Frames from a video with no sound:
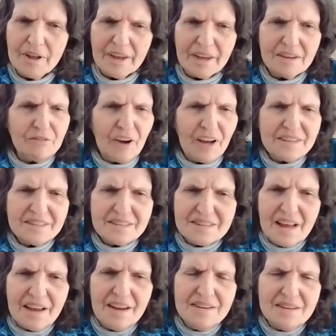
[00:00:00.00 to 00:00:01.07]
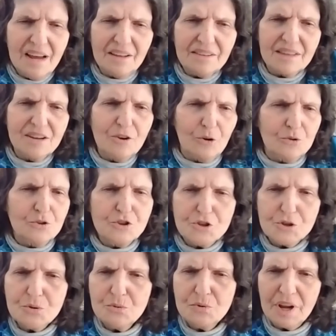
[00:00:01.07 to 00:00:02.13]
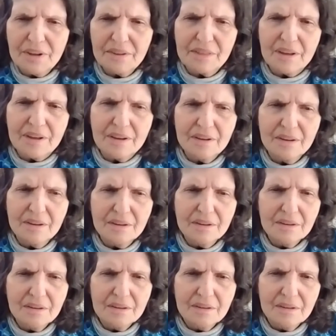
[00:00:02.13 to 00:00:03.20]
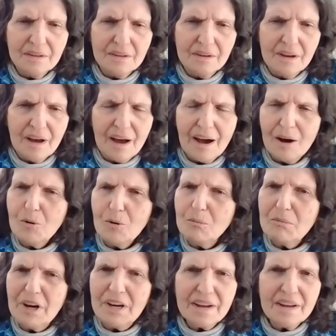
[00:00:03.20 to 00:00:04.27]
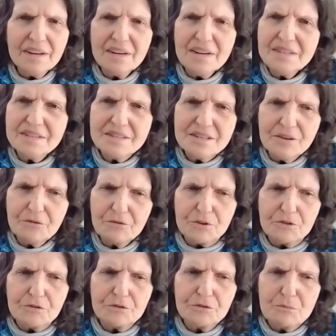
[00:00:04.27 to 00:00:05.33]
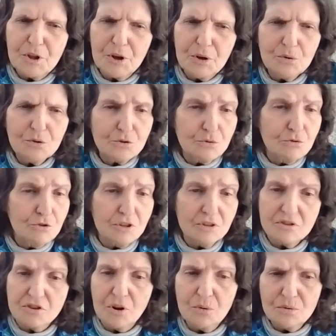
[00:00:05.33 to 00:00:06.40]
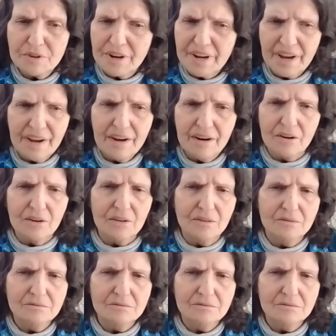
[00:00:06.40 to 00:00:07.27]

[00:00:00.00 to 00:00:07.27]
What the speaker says: If I say nothing or do nothing, how am I any different from those who just don't care?